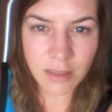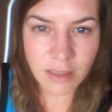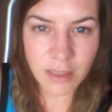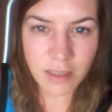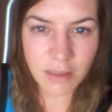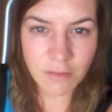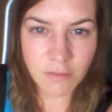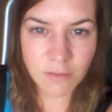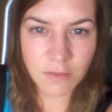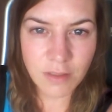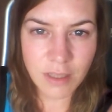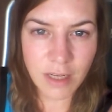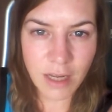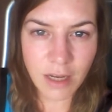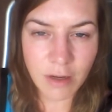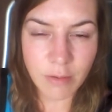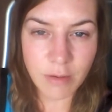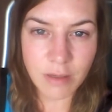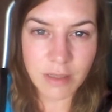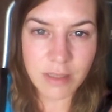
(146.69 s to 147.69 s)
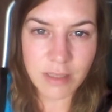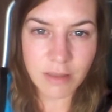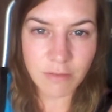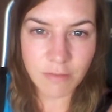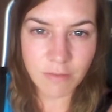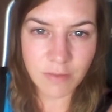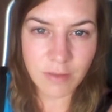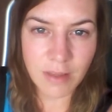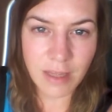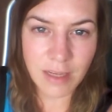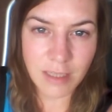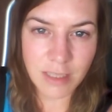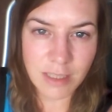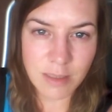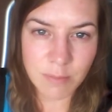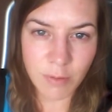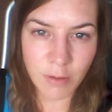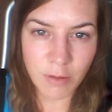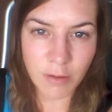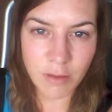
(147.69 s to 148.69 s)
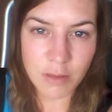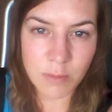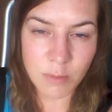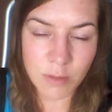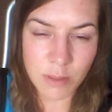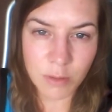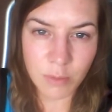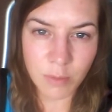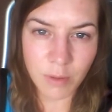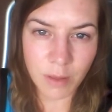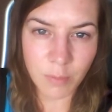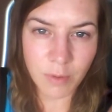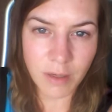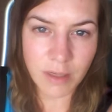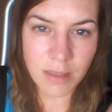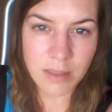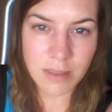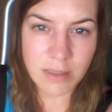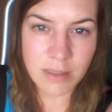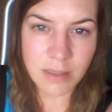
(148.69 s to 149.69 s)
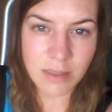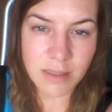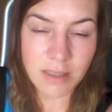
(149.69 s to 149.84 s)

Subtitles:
lived it out as if that experience was who I was,